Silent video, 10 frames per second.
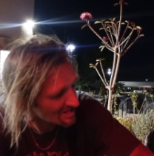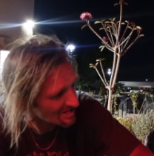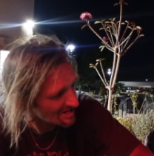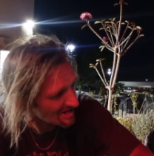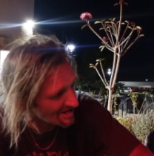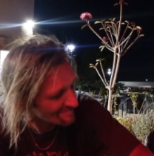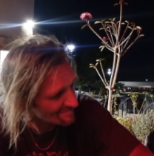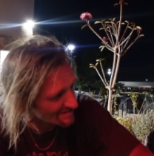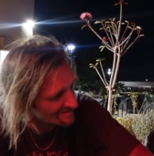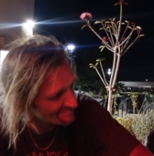and I
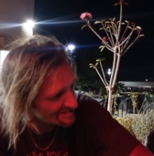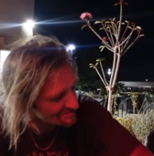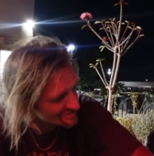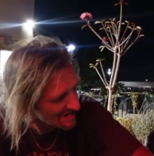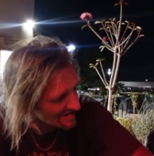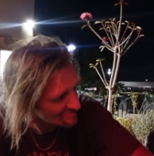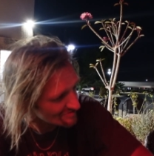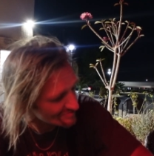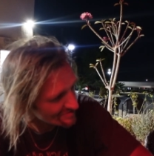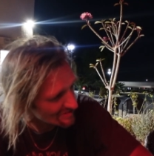like immediately tackled
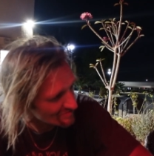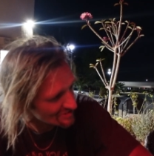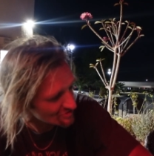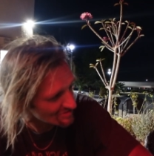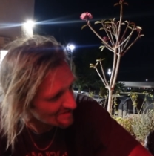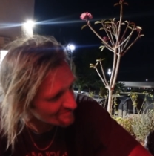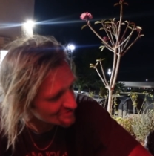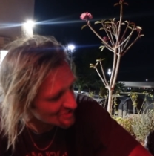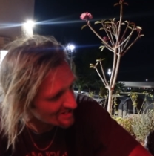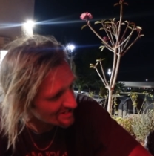him, kind of wrestled around for
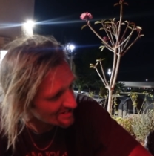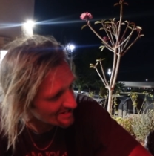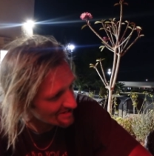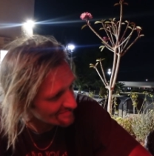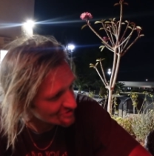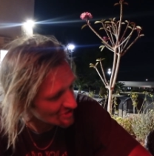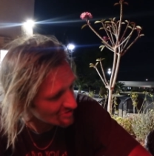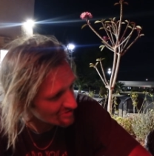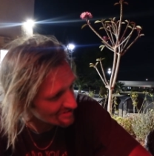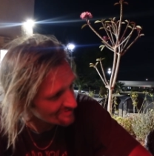a second, and I got him a
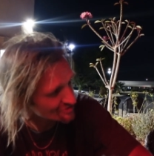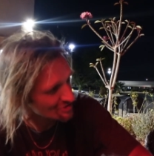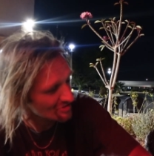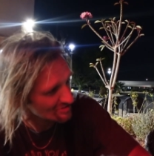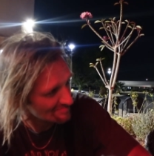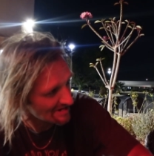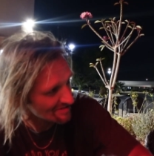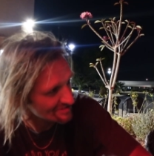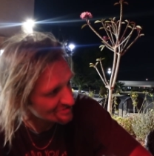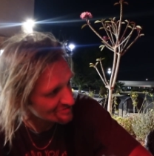chokehold, and I was choking him
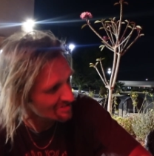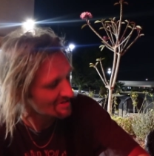out, and he's